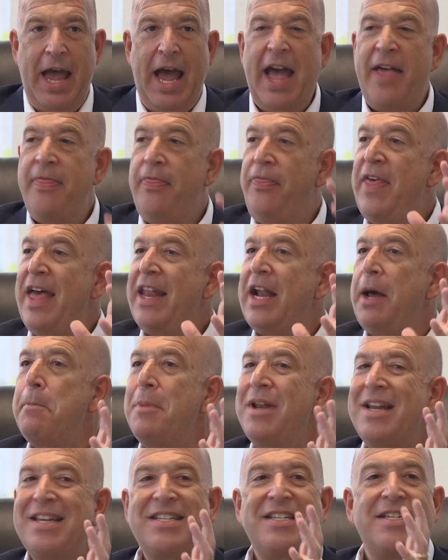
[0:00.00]
And then I'm
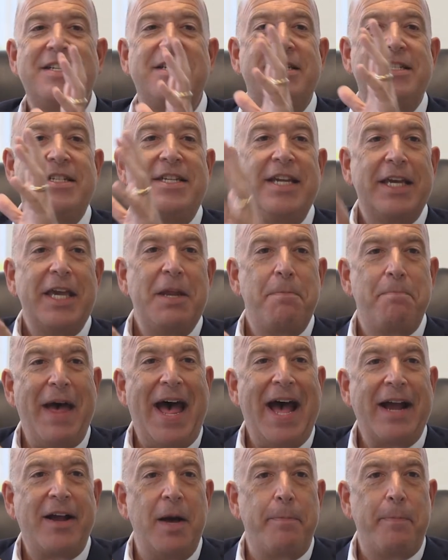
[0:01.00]
going to stick it
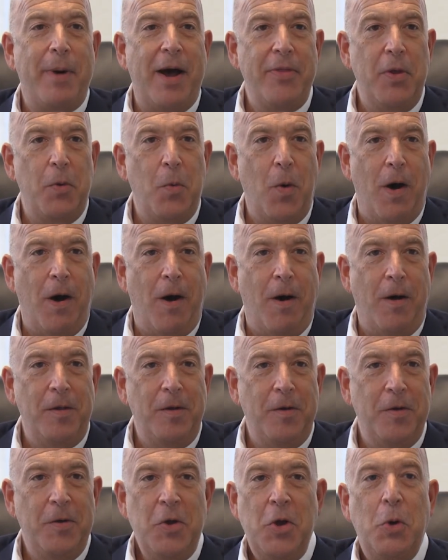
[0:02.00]
back up on the
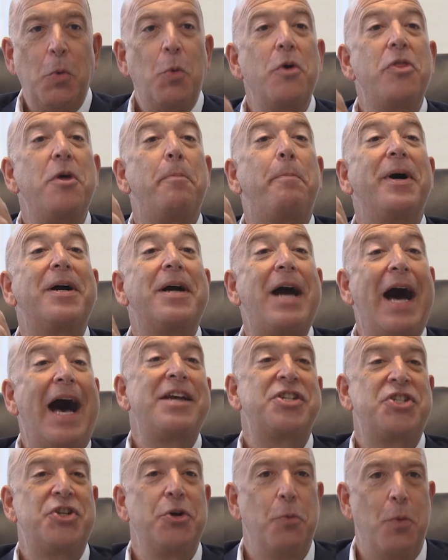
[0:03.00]
wall where the
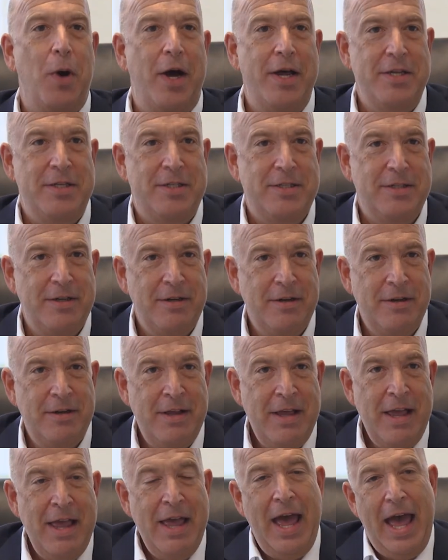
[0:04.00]
Picasso was.
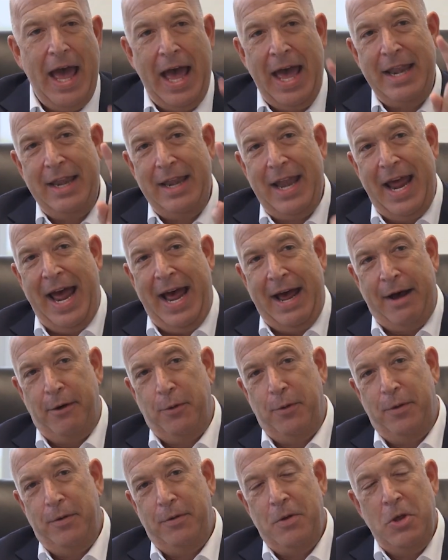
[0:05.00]
And now,
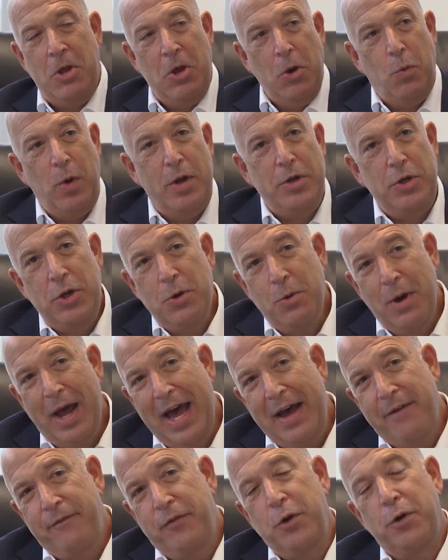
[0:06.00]
when you
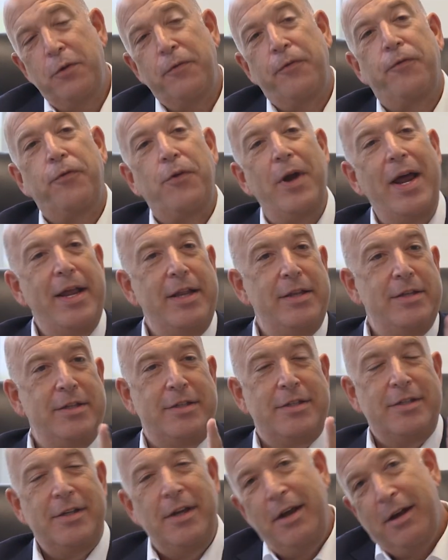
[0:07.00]
have your
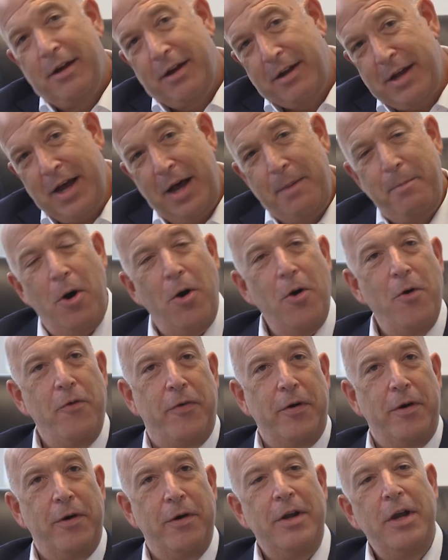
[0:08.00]
friends come
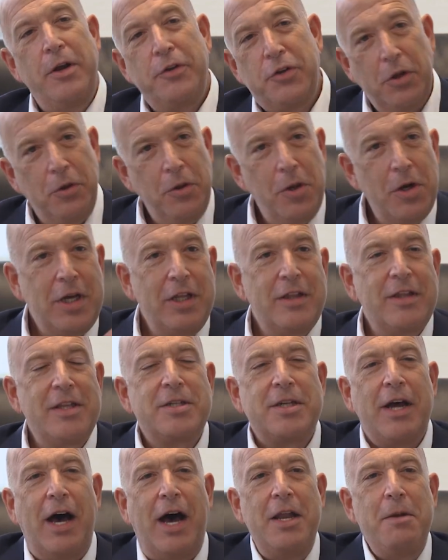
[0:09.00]
over to look at
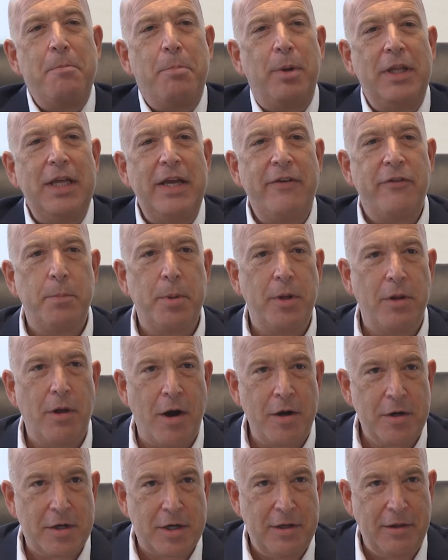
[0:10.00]
this unbelievable
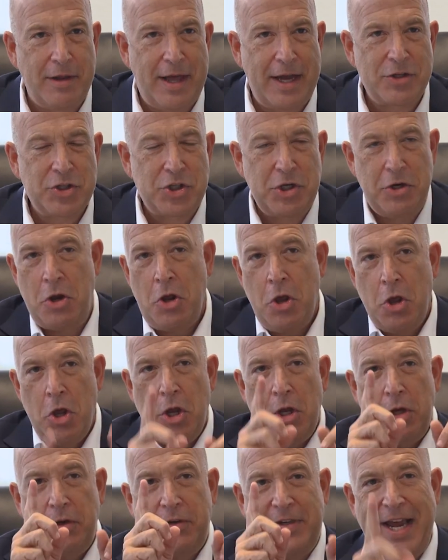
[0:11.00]
art collection,
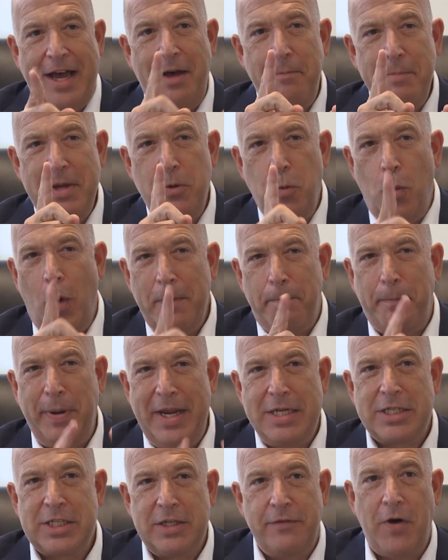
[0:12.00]
tell me what
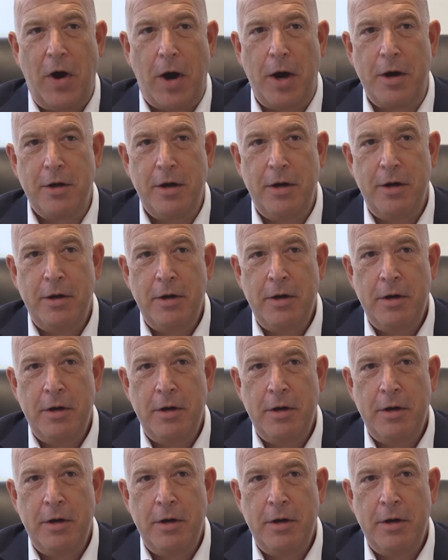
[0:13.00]
piece of art